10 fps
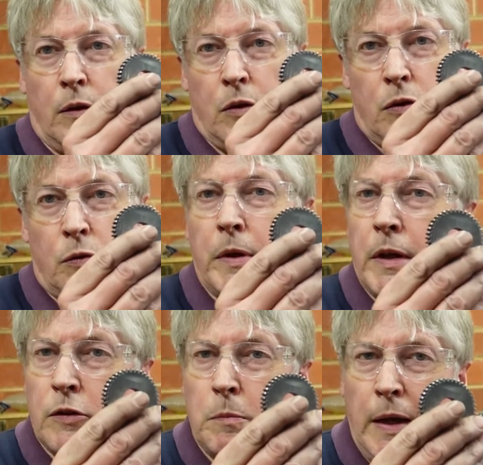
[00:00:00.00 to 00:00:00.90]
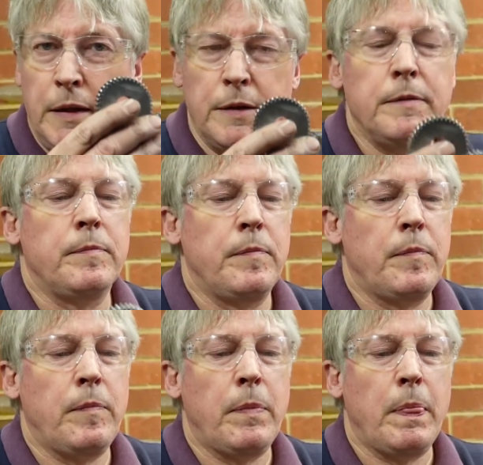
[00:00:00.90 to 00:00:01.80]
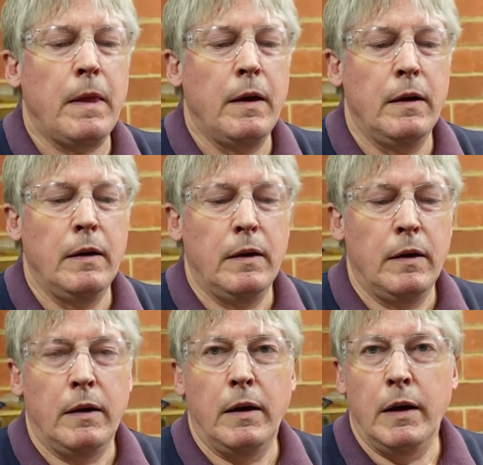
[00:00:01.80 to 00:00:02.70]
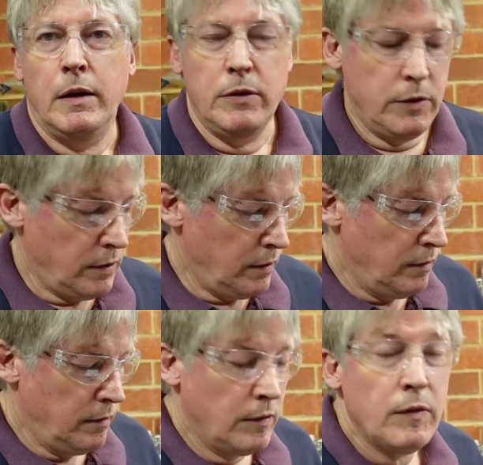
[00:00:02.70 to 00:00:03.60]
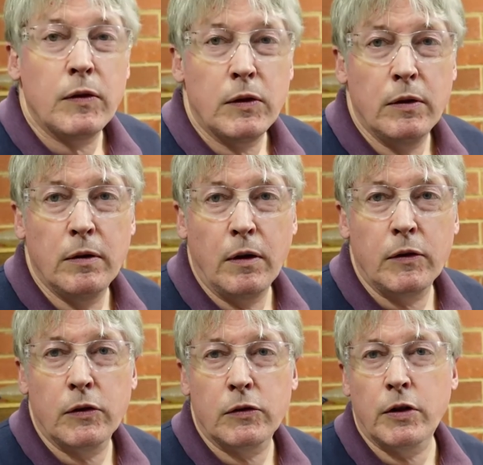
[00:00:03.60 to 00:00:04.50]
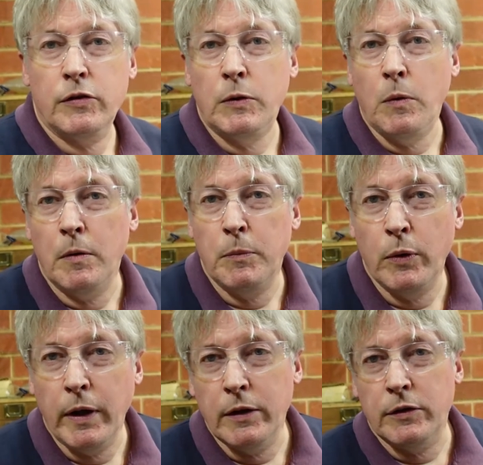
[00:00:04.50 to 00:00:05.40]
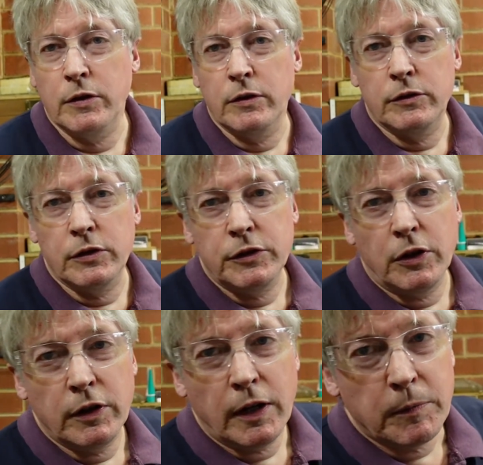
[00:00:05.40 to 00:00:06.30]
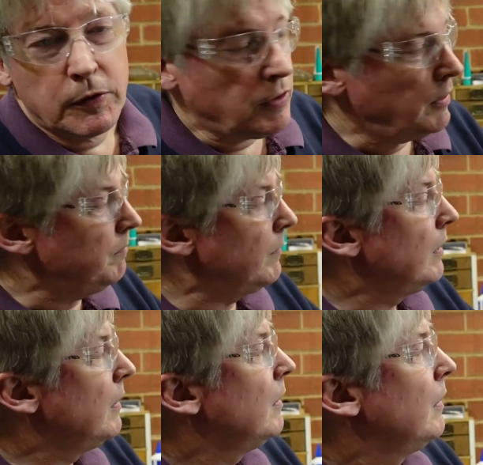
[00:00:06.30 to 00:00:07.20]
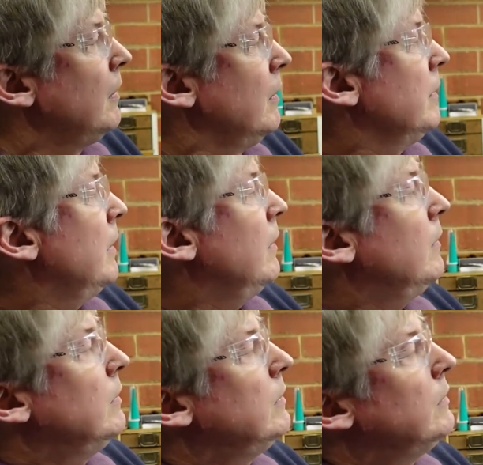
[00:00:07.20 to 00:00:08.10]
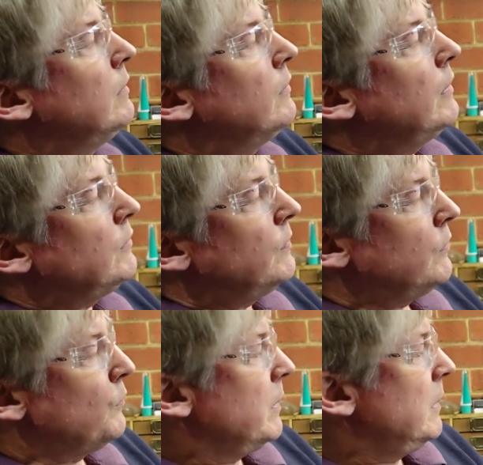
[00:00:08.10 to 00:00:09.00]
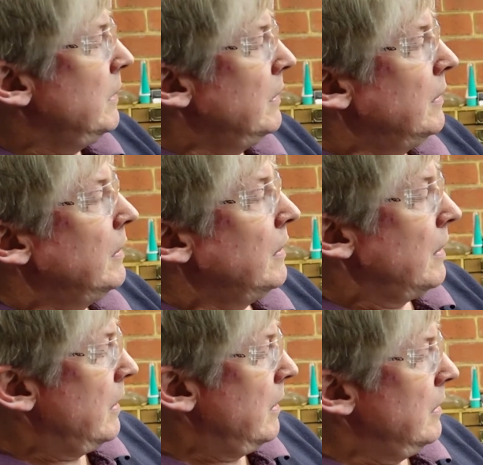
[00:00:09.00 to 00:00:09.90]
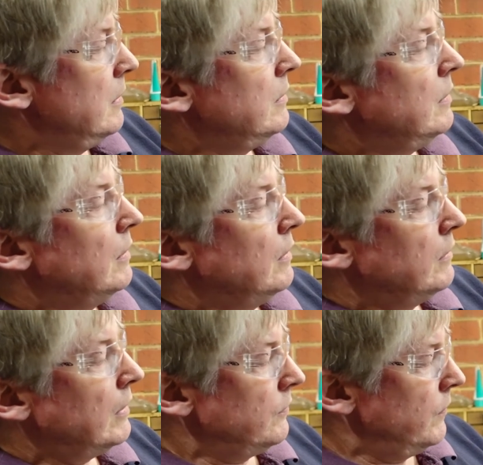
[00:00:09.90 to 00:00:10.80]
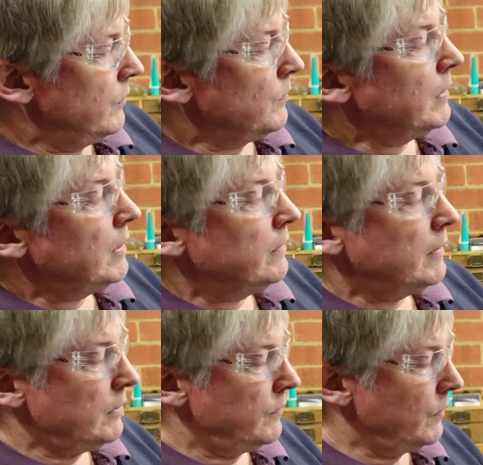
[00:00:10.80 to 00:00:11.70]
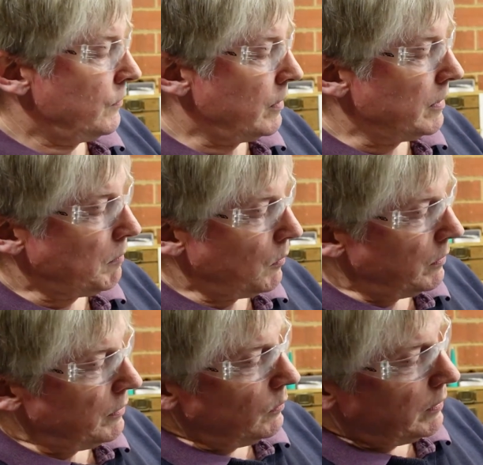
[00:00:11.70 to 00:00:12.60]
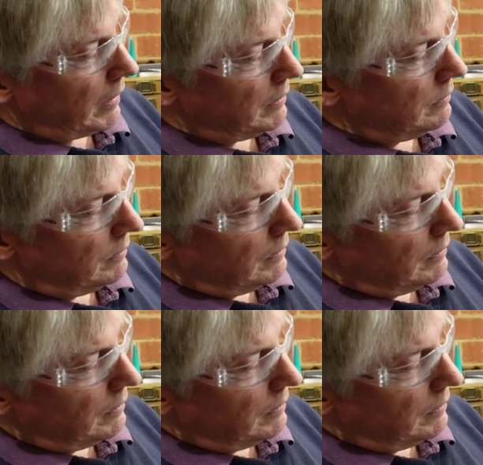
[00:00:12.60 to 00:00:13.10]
3 gears made, and I've got the trusty whiteboard out to total up the time. Now that's for 3, and that's for 3, and that's for 3. But when you look at it,